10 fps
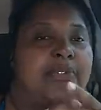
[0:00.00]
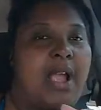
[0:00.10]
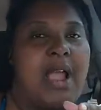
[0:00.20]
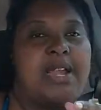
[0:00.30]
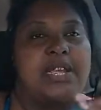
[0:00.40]

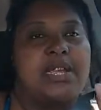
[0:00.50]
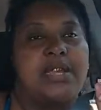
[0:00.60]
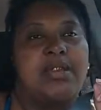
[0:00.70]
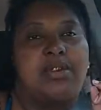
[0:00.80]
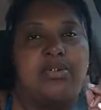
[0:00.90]
Friday
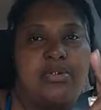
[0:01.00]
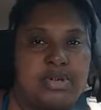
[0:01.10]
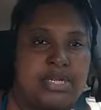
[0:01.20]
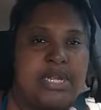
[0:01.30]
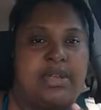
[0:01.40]

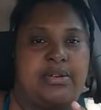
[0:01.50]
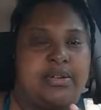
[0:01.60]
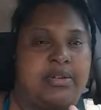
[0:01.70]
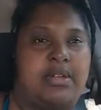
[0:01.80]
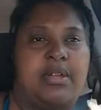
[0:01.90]
or
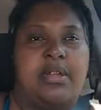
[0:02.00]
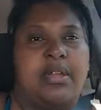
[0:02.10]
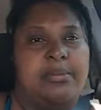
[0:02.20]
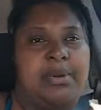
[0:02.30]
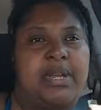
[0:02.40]
Saturday.
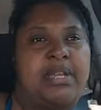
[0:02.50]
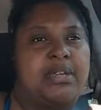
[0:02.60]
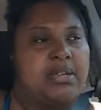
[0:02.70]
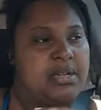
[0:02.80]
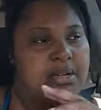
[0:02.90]
But
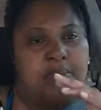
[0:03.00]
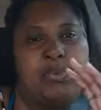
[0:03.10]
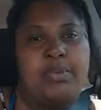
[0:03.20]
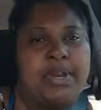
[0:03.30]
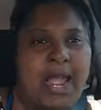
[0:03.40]

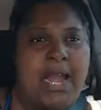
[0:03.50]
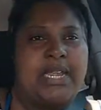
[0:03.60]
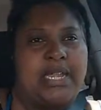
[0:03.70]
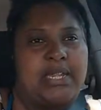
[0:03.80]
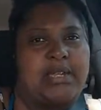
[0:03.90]
we went out
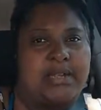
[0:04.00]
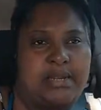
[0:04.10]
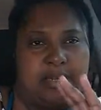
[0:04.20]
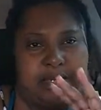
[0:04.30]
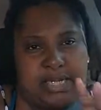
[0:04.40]
to eat.
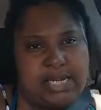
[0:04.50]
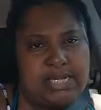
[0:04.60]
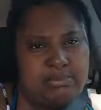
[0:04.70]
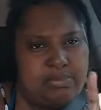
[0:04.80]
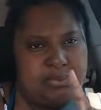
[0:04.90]

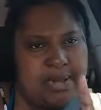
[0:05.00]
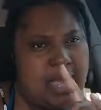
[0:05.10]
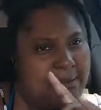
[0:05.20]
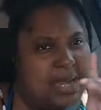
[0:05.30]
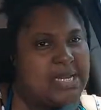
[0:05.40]
Kids,
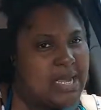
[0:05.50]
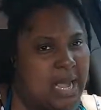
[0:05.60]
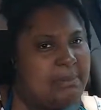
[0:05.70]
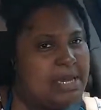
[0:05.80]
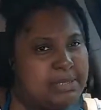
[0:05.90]

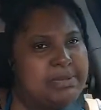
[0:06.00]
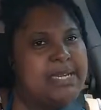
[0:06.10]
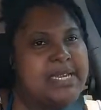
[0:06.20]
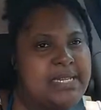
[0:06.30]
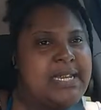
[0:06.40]
I made sure
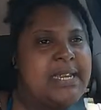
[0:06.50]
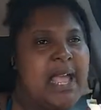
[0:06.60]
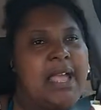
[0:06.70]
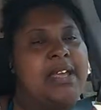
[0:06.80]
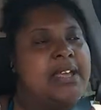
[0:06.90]
the kids eat
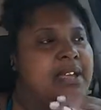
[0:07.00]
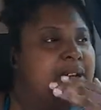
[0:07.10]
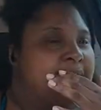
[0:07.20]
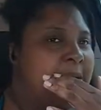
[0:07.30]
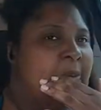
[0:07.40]
now.
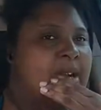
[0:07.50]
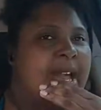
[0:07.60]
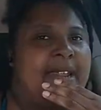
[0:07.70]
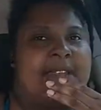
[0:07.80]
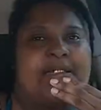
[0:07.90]
They went
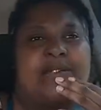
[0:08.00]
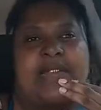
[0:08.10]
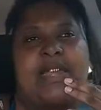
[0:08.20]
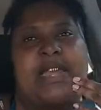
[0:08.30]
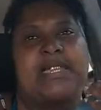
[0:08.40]
out to eat. So
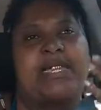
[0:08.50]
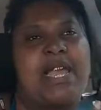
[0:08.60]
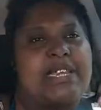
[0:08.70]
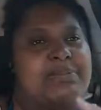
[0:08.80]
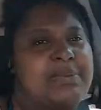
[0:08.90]
they had
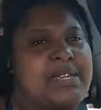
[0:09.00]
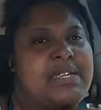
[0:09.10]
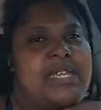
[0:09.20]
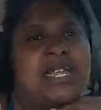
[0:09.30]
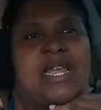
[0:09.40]

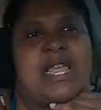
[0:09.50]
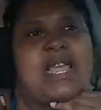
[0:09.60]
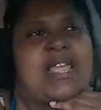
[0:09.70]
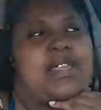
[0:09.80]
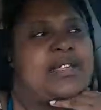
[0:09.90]
Zaxby's and
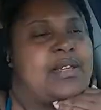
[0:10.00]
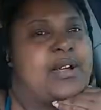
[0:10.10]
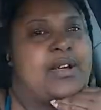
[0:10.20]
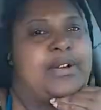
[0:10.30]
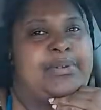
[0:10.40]
they had
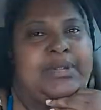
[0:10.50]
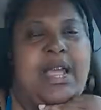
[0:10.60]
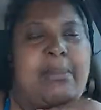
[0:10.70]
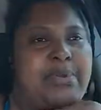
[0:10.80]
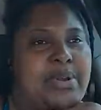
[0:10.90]

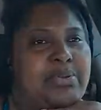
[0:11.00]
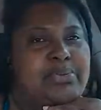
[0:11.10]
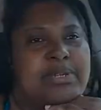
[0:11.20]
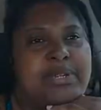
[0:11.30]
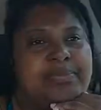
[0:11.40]

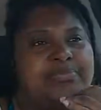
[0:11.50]
Domino's.